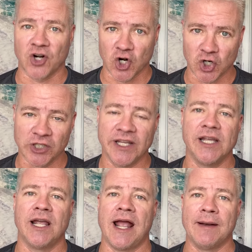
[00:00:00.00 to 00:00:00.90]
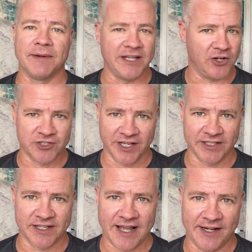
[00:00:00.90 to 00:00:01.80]
early and get your tickets
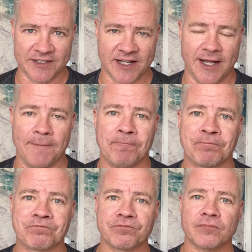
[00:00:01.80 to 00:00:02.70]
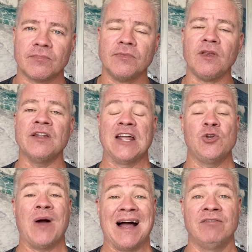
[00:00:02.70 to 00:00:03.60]
ahead of time. Now you
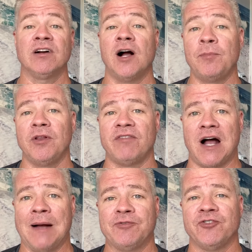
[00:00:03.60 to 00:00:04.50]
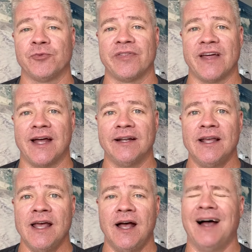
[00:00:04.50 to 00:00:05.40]
have a couple of options with that.
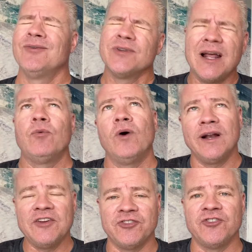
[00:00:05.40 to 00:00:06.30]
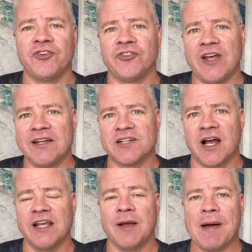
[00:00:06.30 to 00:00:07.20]
Now one, I should just say,
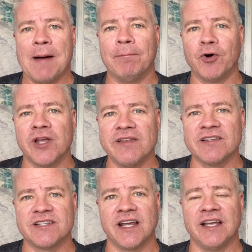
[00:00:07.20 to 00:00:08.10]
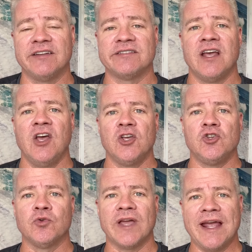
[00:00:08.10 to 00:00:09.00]
talking about booking the tickets,
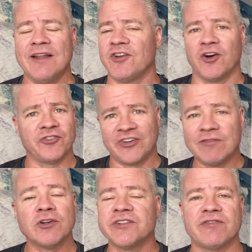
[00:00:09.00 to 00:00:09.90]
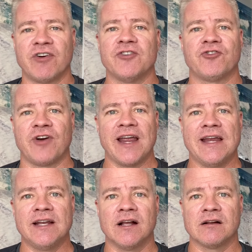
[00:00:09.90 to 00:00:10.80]
there are several different
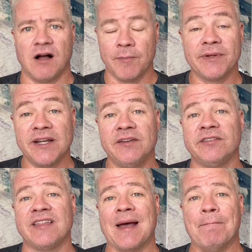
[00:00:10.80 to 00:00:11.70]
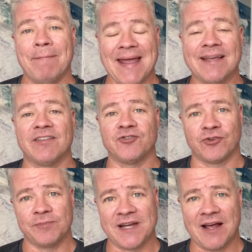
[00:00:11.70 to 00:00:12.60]
train companies that make the
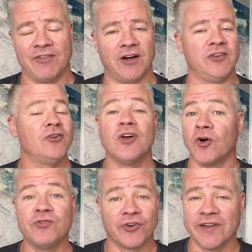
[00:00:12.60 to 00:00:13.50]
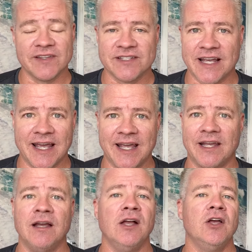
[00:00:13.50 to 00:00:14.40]
trip down there. You can go during the day,
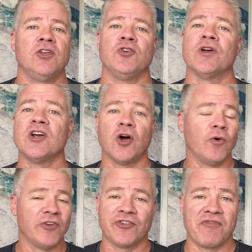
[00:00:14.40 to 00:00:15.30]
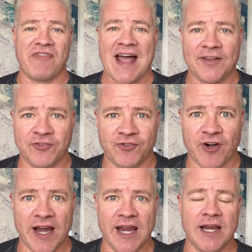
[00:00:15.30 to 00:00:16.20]
you can go, there's a fast
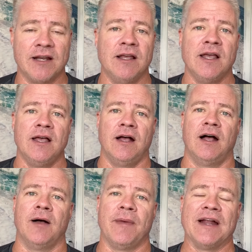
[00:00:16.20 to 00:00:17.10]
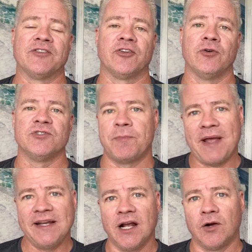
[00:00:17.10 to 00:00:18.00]
train. And so
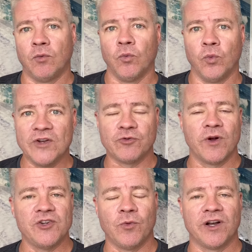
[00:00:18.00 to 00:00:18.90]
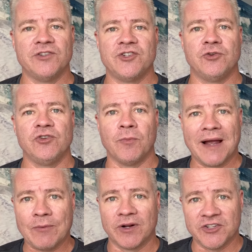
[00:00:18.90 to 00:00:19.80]
depending on which one you want to do, you might
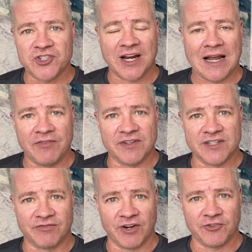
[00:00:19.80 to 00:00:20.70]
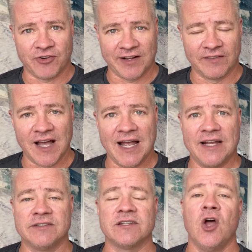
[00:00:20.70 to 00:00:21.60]
want to check out the different train
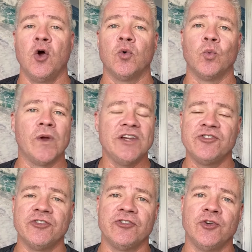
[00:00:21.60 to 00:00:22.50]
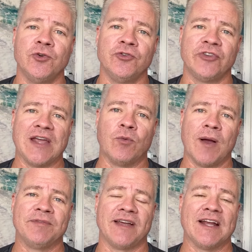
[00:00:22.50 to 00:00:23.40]
lines. We just use a
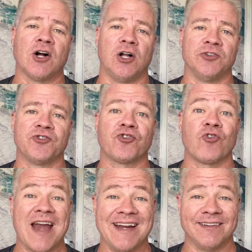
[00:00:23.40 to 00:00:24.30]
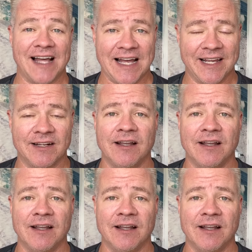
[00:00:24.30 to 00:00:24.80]
website called Trainline.